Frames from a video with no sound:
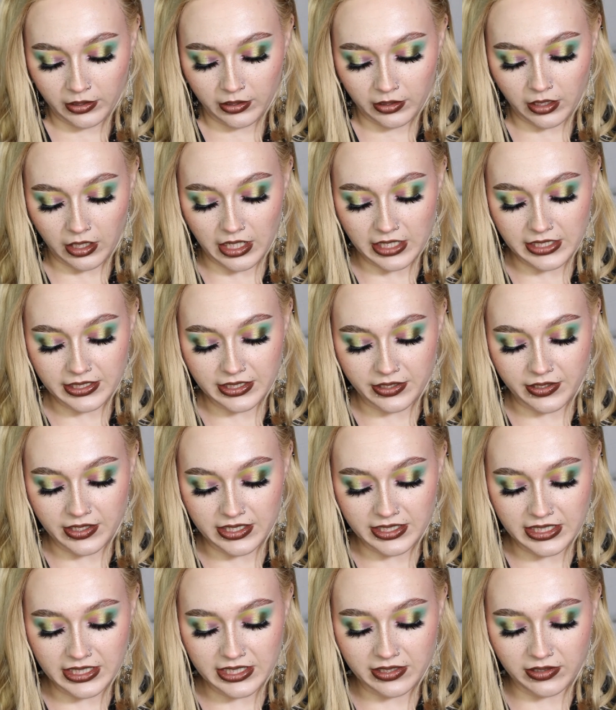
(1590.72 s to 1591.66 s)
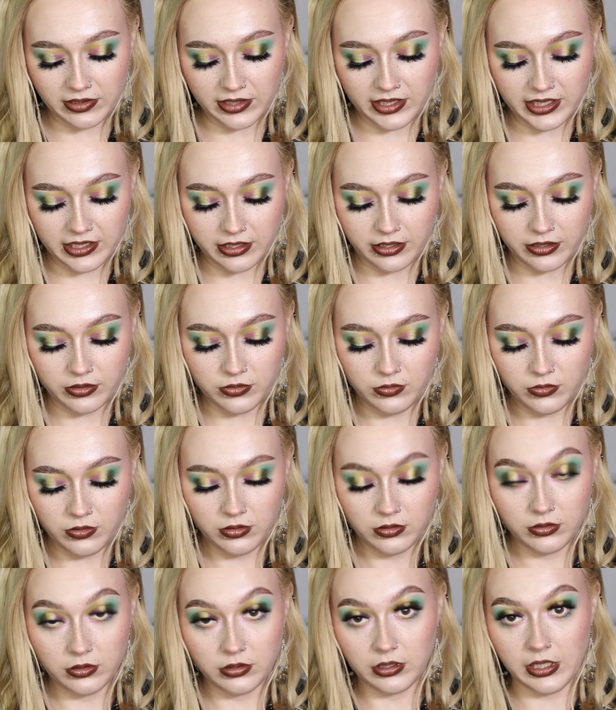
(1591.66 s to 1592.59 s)
All right, so this is Leo.
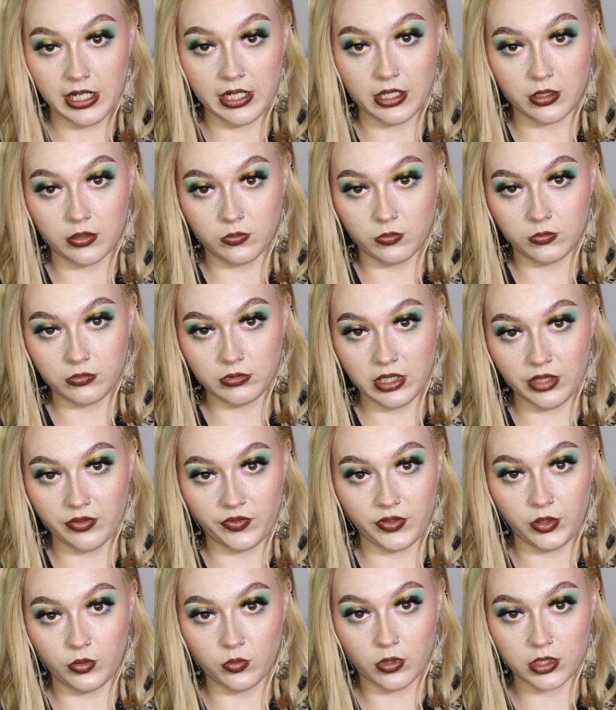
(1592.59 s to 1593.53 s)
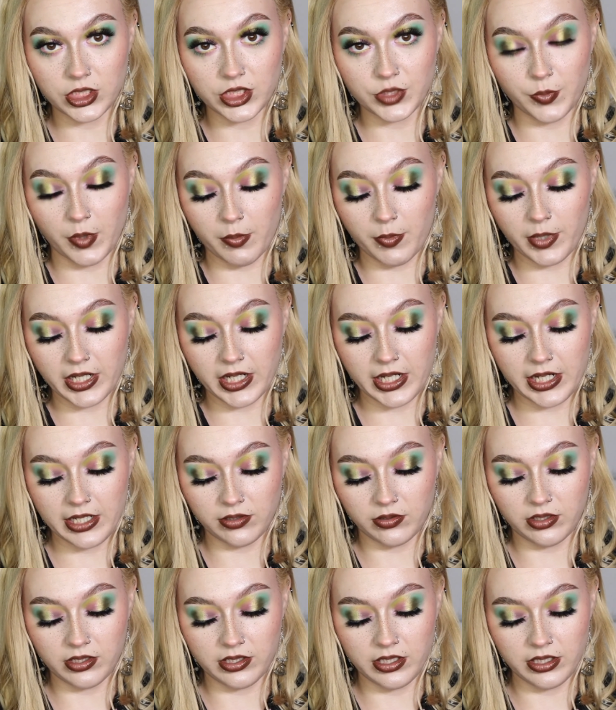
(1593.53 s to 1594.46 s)
Now, if you watched my
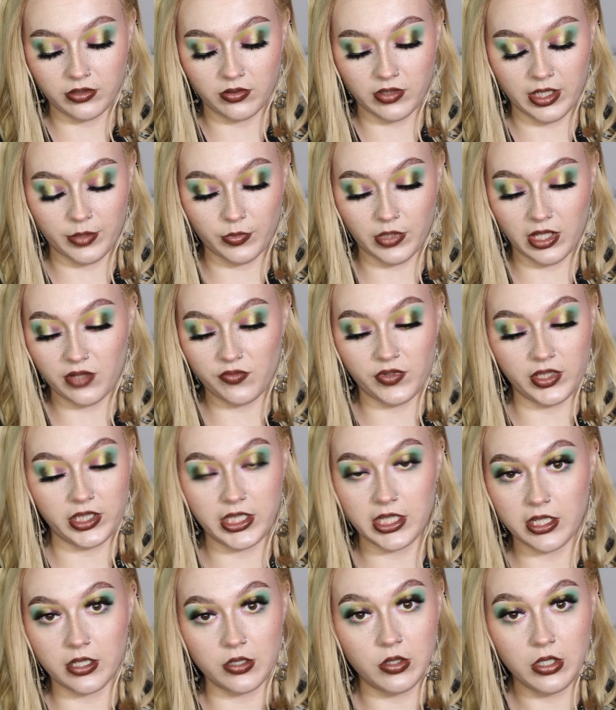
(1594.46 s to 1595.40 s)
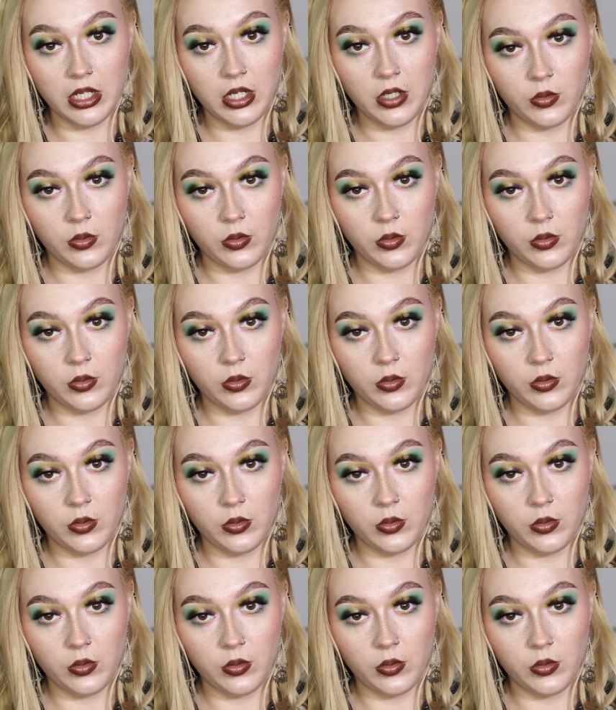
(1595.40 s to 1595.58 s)
Mikayla and Glamlite video,